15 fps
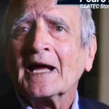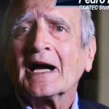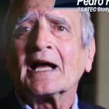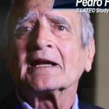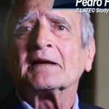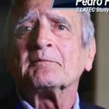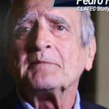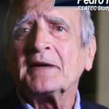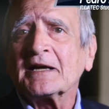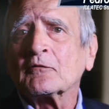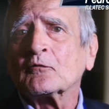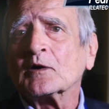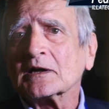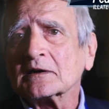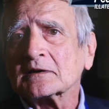and a big
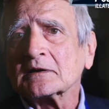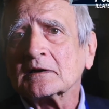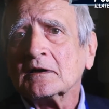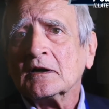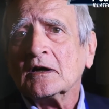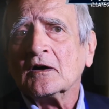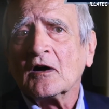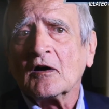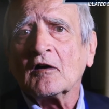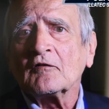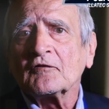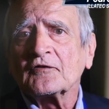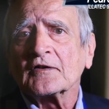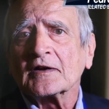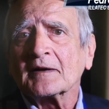world of